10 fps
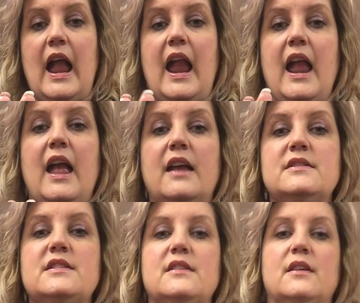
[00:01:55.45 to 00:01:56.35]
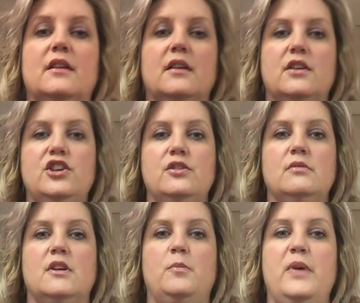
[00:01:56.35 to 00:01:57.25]
and
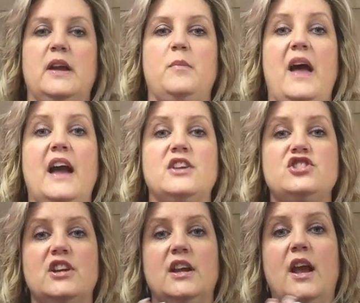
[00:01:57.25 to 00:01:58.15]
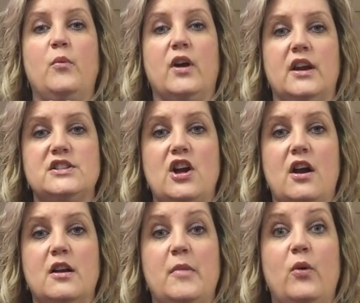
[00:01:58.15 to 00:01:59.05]
cute little pink packaging, and we're going to
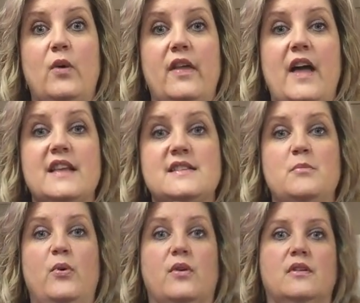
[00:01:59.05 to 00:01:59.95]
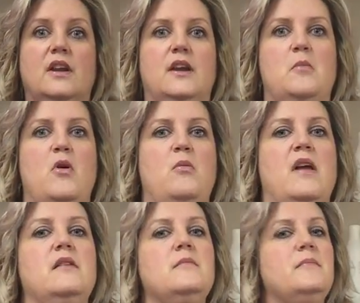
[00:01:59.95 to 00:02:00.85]
talk about why that's important in a moment.